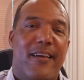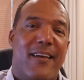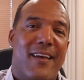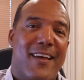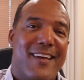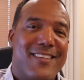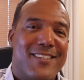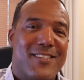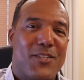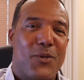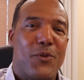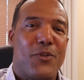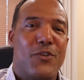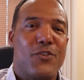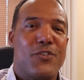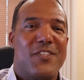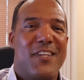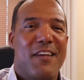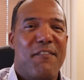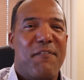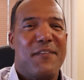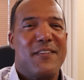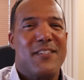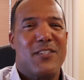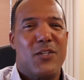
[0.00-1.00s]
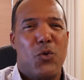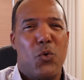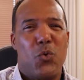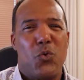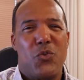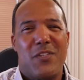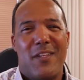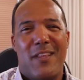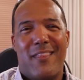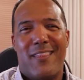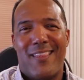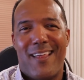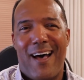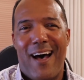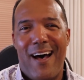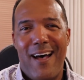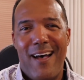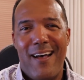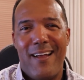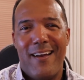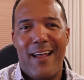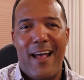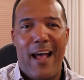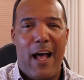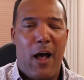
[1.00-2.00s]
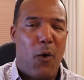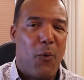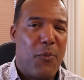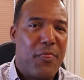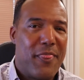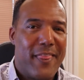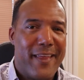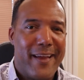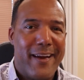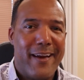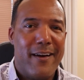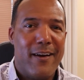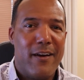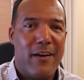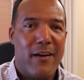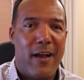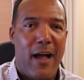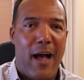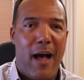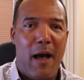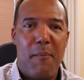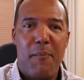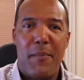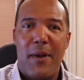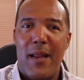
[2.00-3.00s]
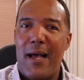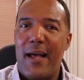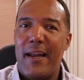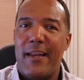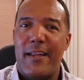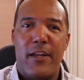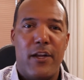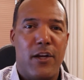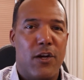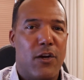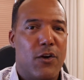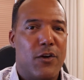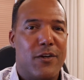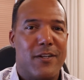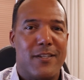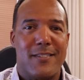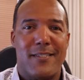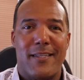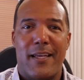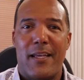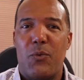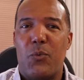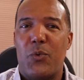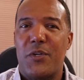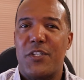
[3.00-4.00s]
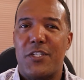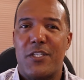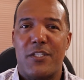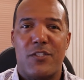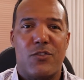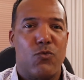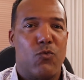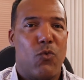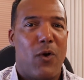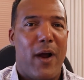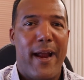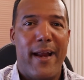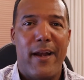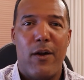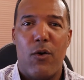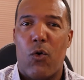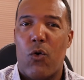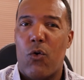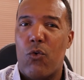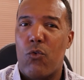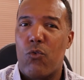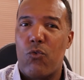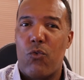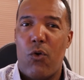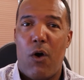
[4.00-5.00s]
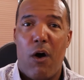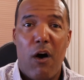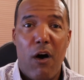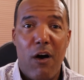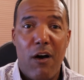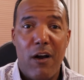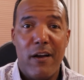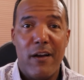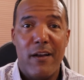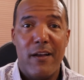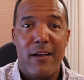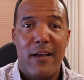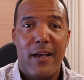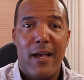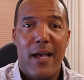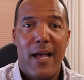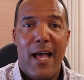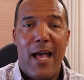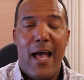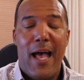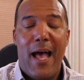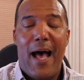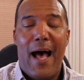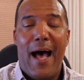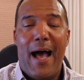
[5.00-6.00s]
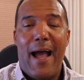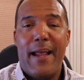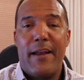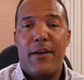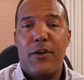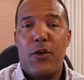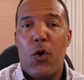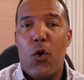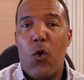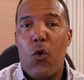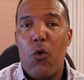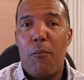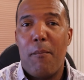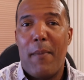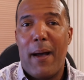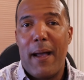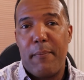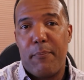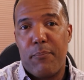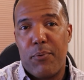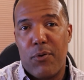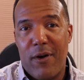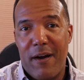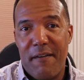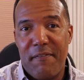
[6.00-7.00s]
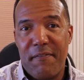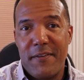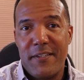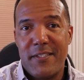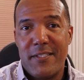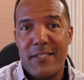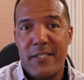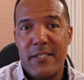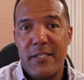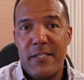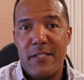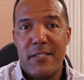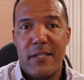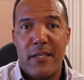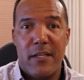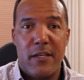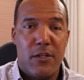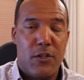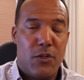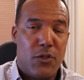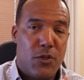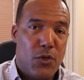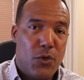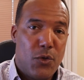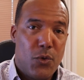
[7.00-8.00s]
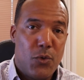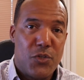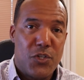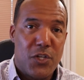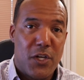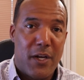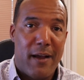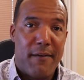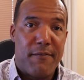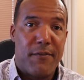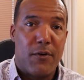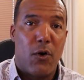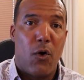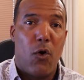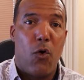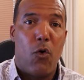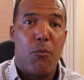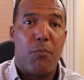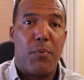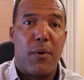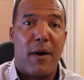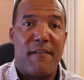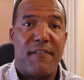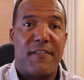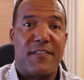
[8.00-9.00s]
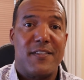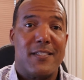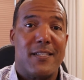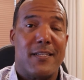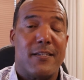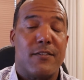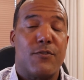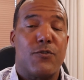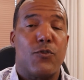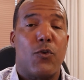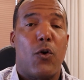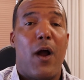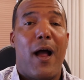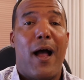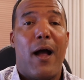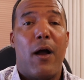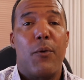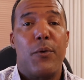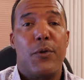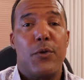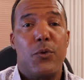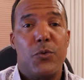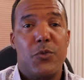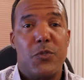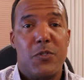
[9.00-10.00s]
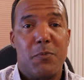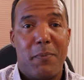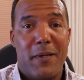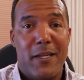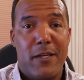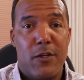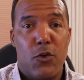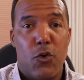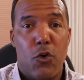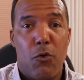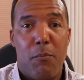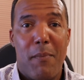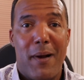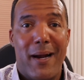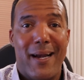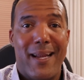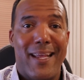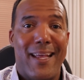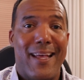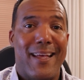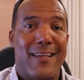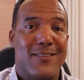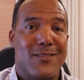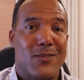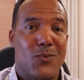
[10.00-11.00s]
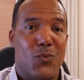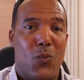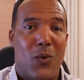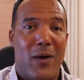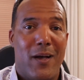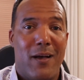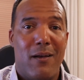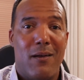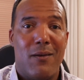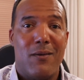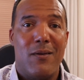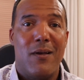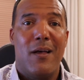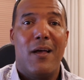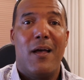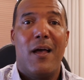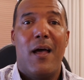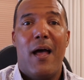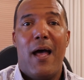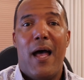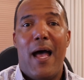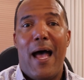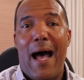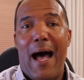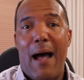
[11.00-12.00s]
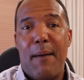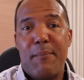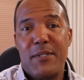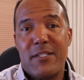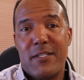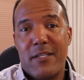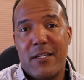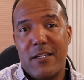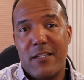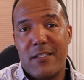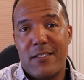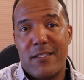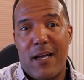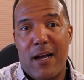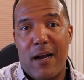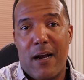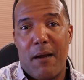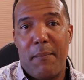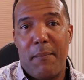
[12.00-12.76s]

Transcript: And so there's different schools of thought out there. I'm not here to say which is right or wrong. I know my preferences, and you should have your own preferences for how you spend your money as well. I'm just going to talk